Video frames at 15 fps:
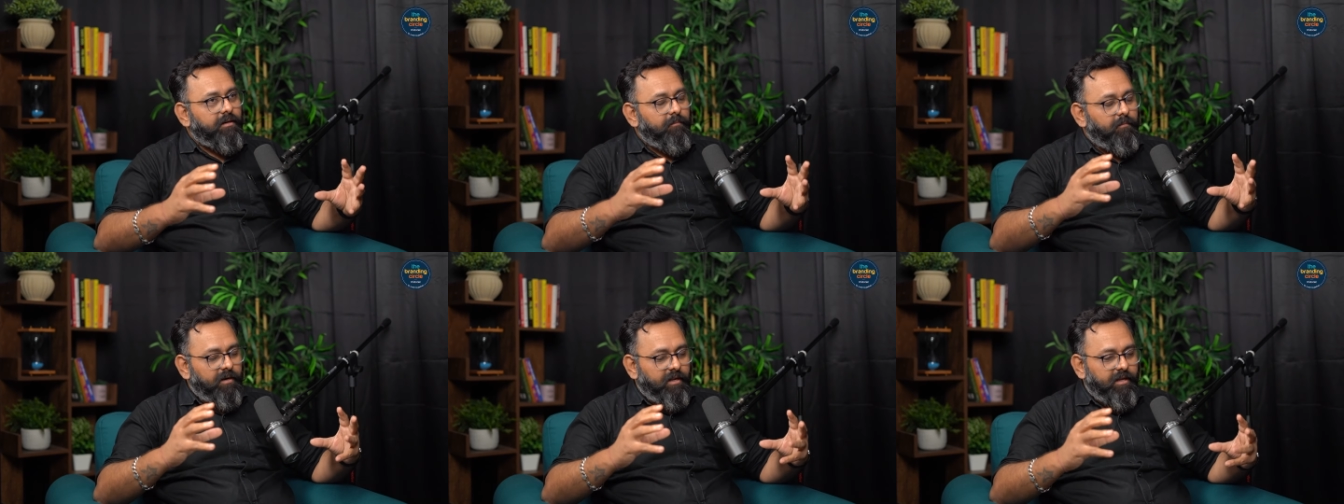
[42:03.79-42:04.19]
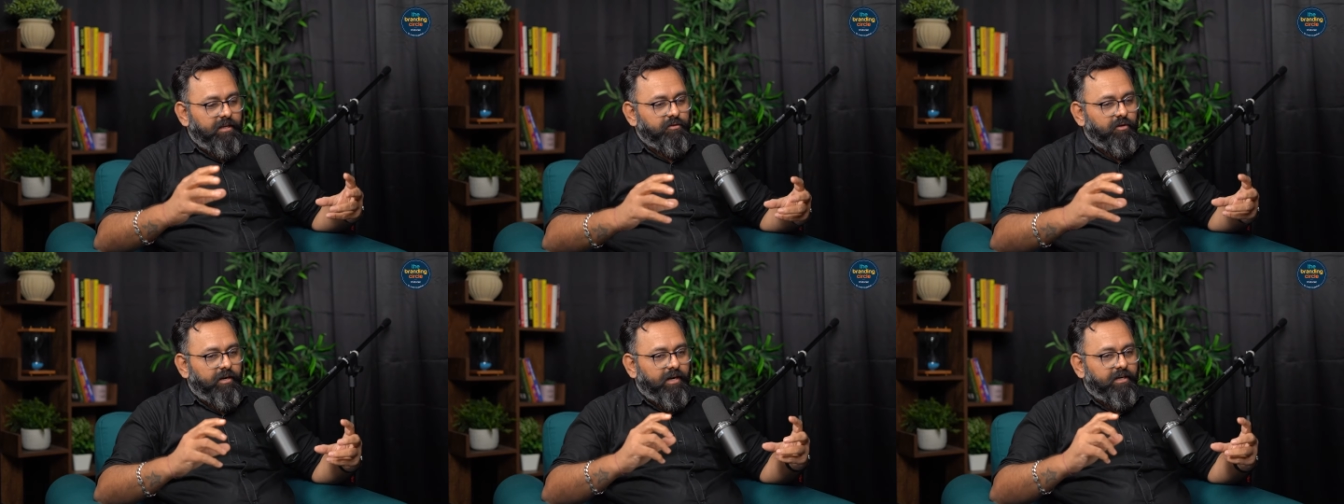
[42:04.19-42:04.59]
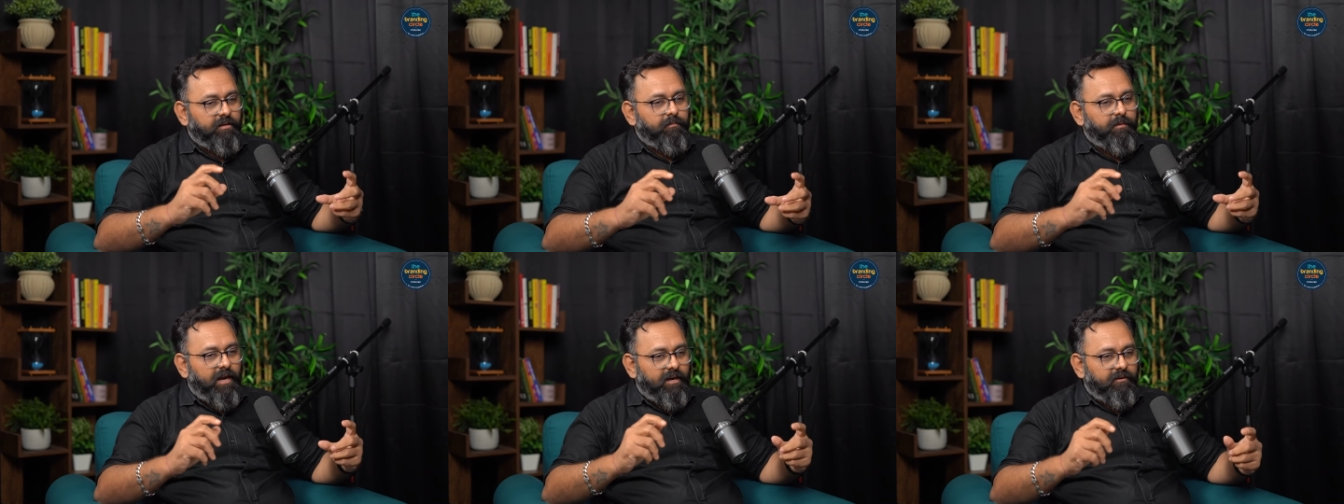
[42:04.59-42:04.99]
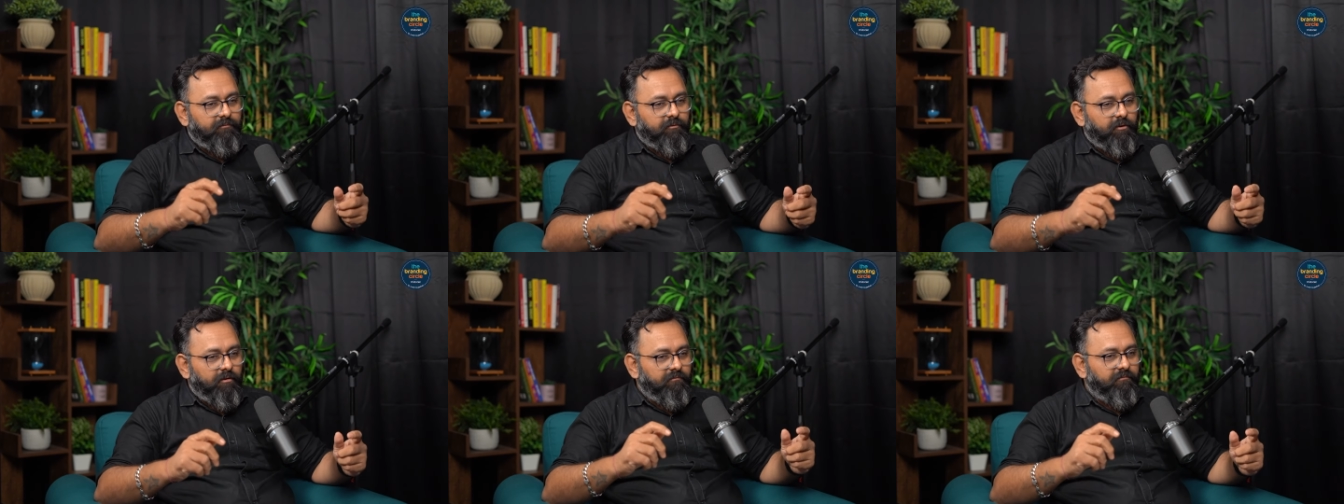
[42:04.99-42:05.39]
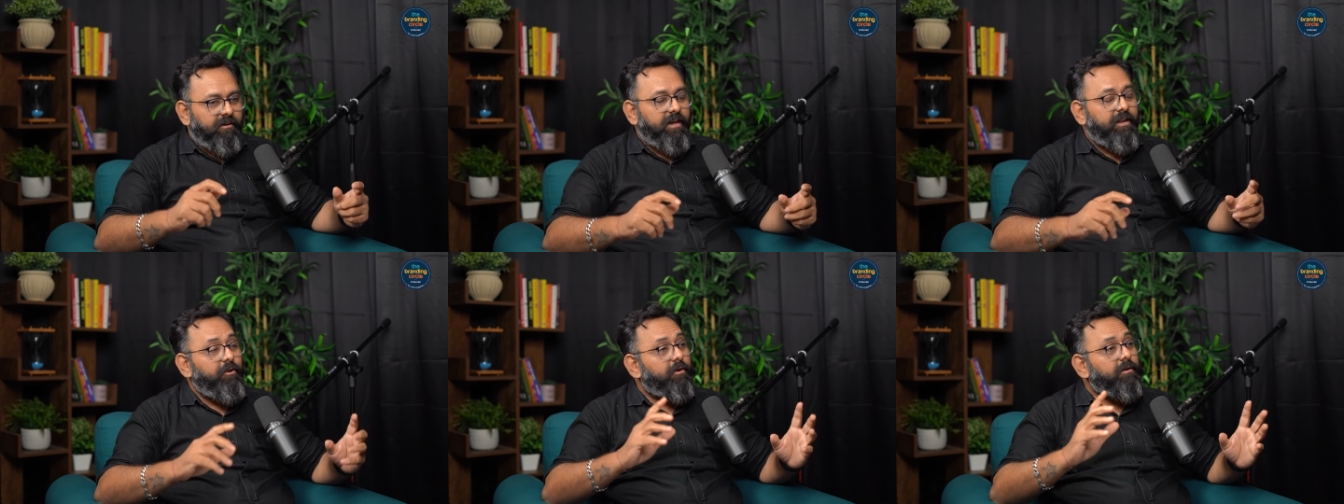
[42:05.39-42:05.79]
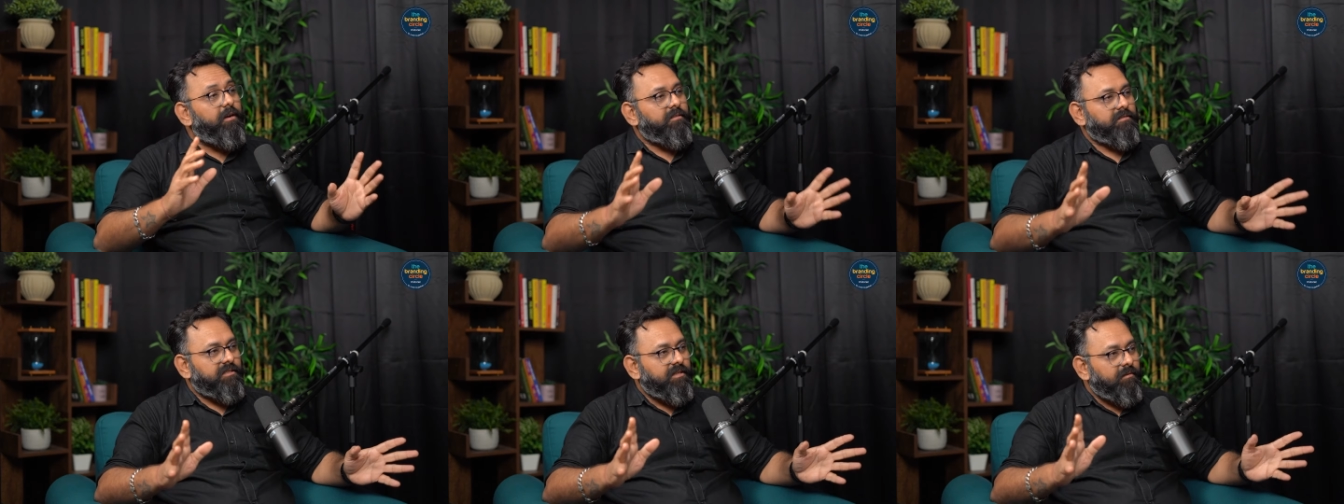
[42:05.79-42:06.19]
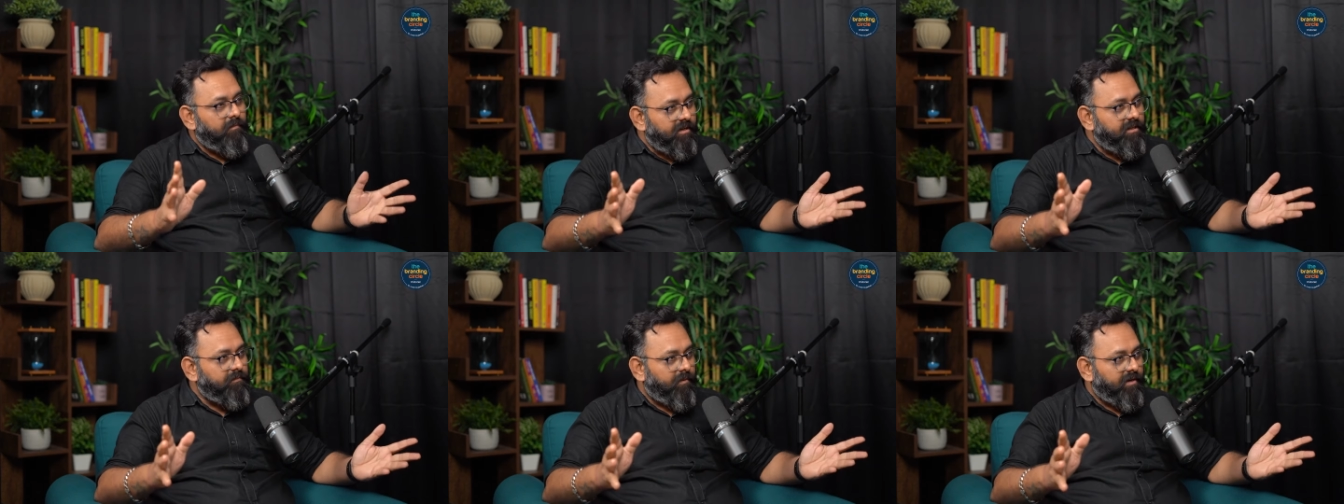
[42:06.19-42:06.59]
a place or at a platform where your customer is